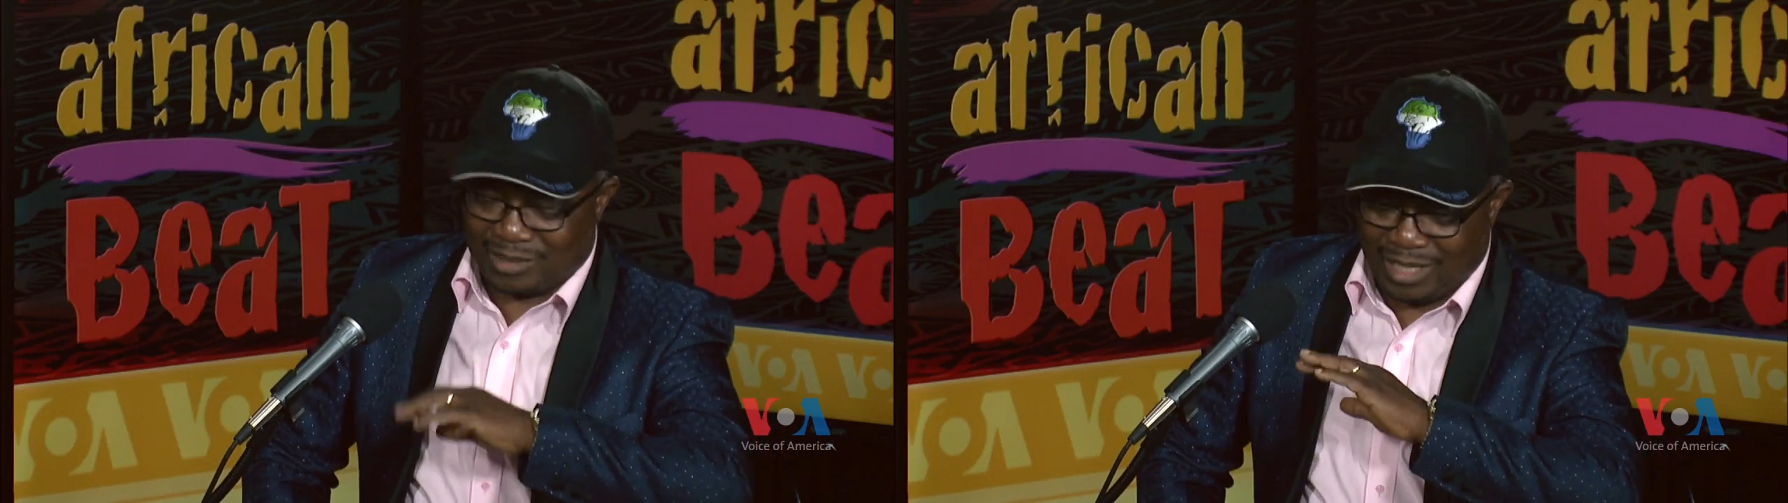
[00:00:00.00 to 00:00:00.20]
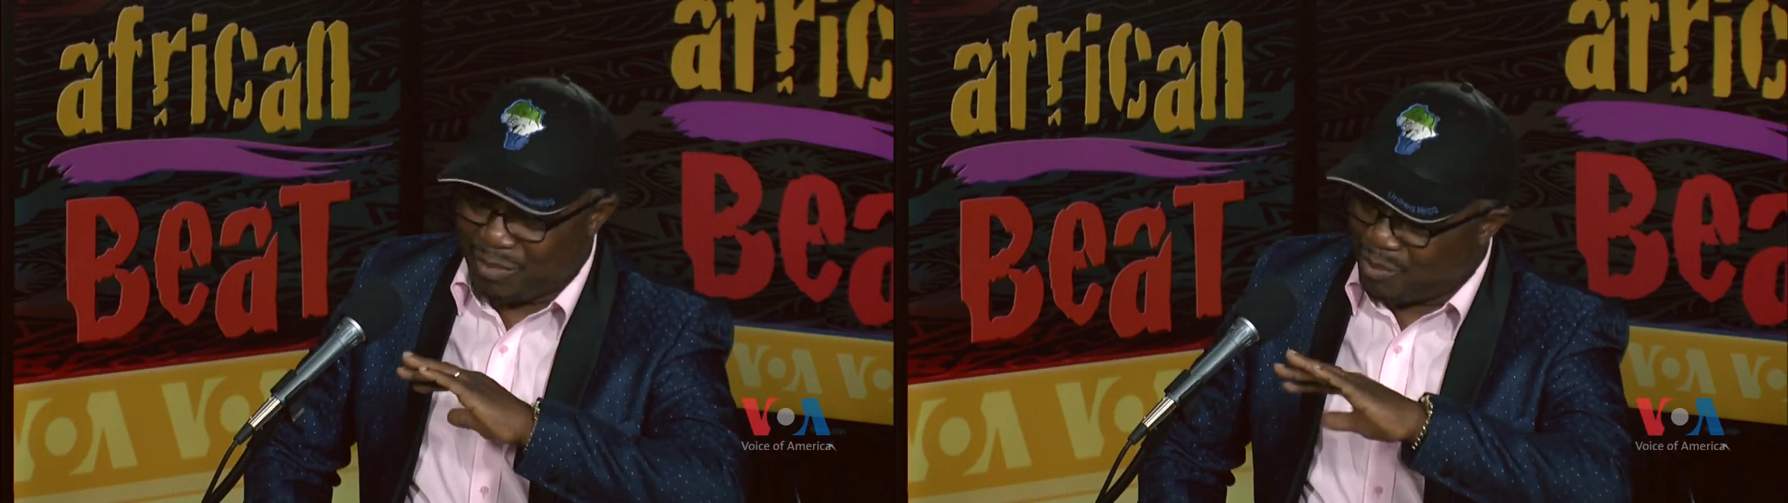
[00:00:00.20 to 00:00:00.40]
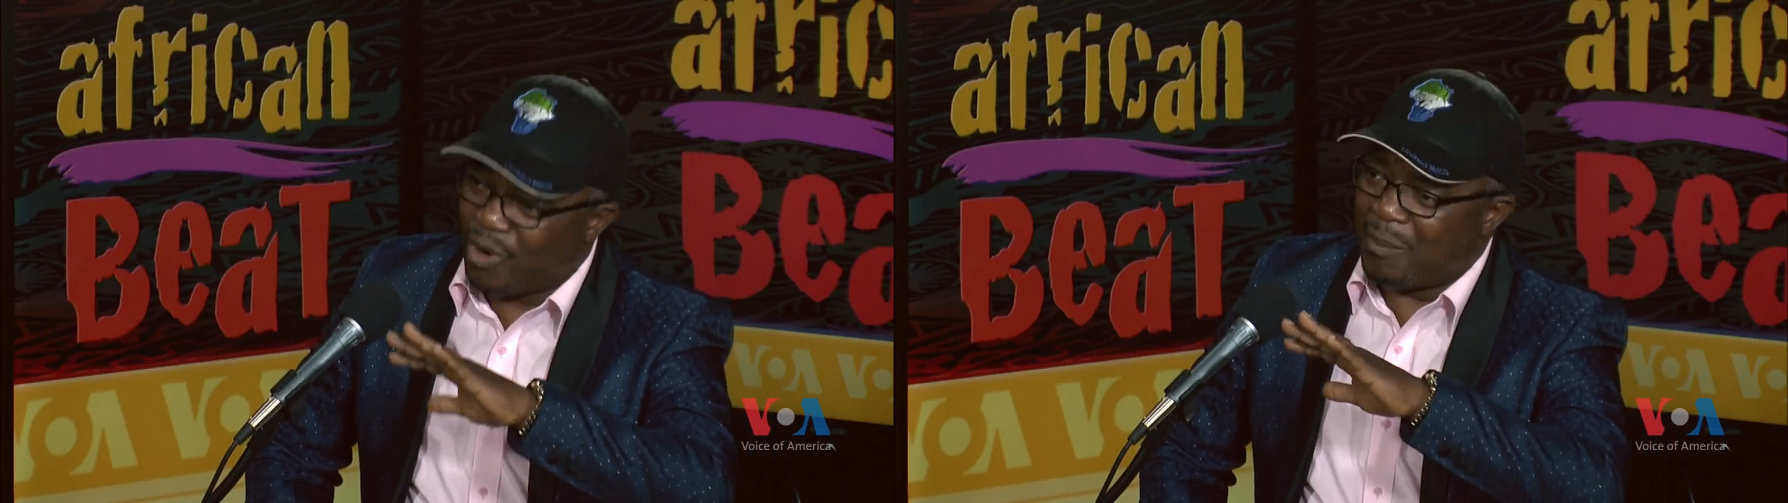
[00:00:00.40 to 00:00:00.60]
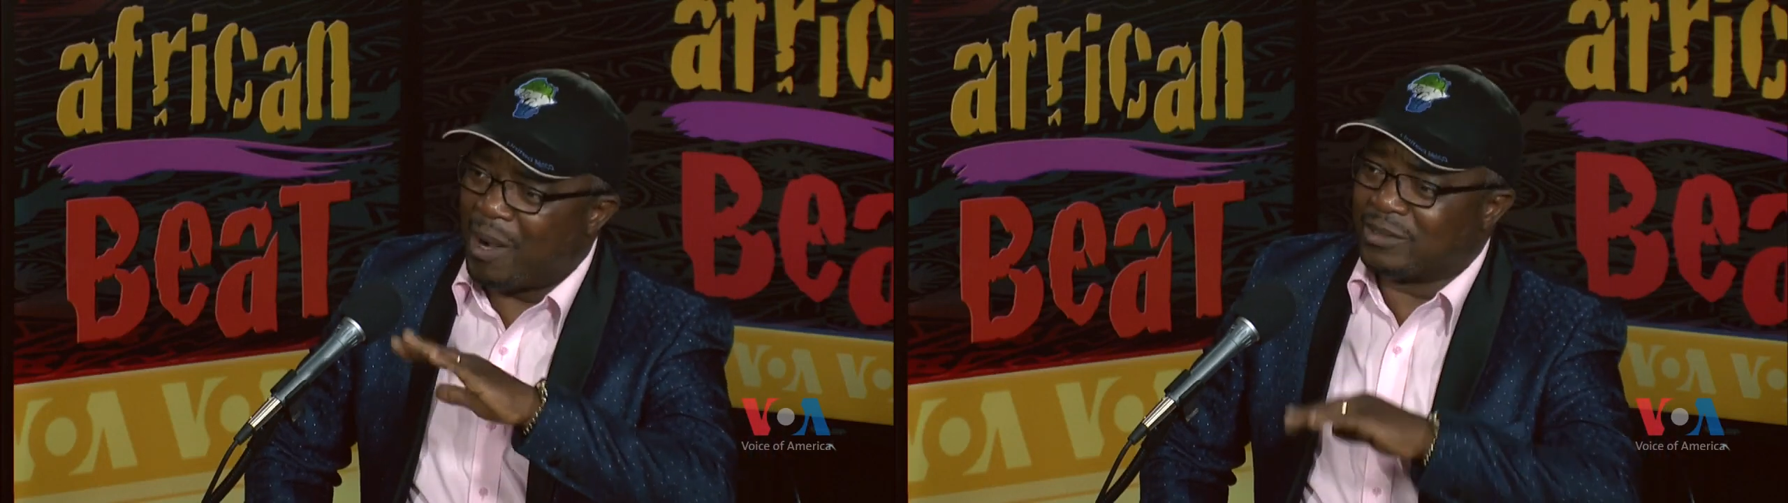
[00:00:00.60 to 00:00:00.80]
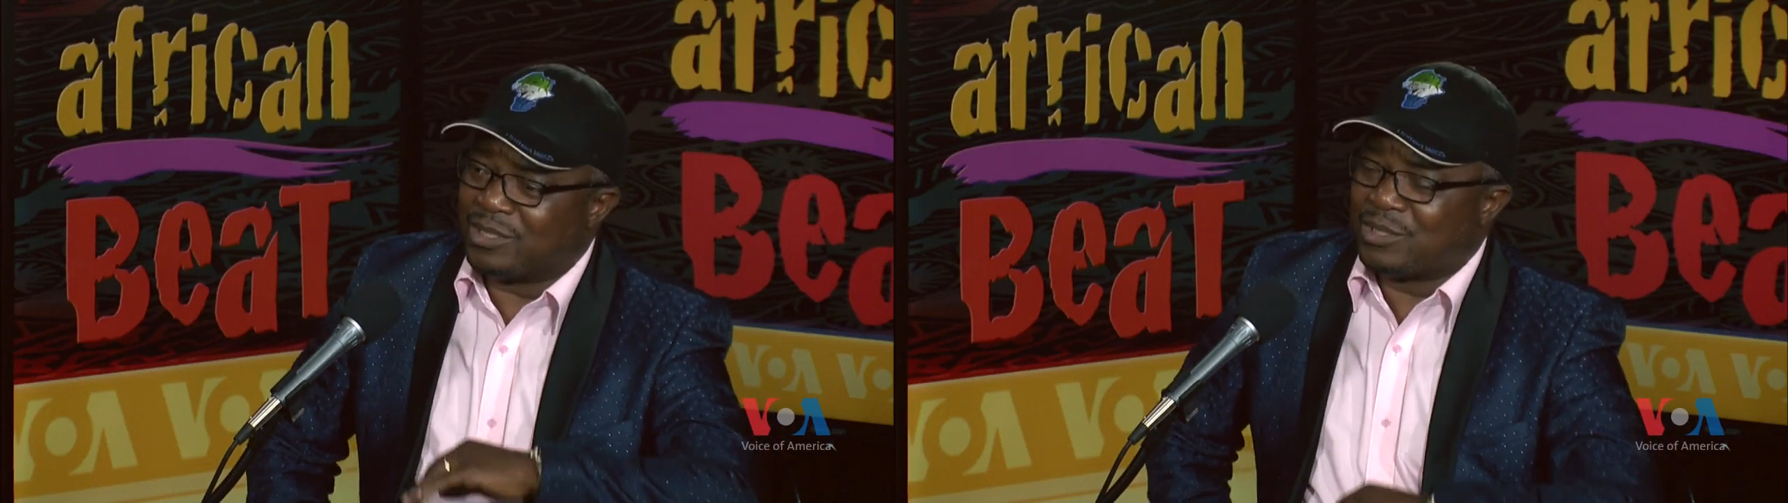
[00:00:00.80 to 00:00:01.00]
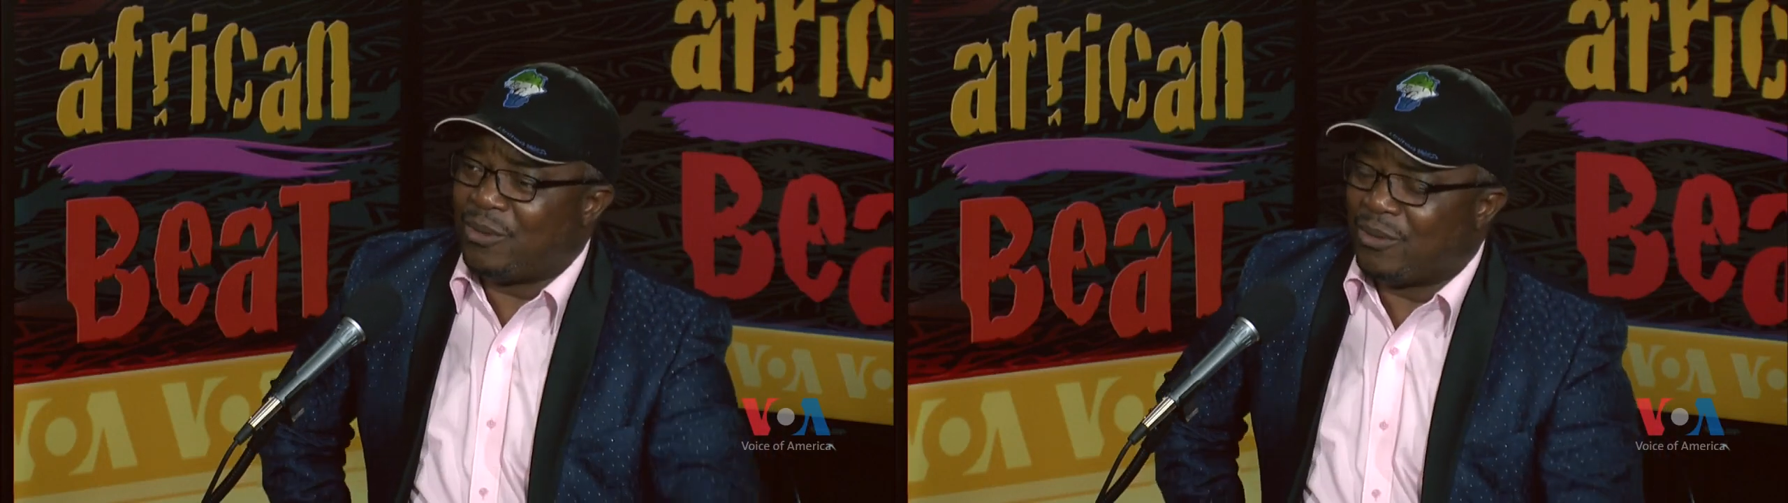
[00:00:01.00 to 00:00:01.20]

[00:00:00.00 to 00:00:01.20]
Tell me more about this song.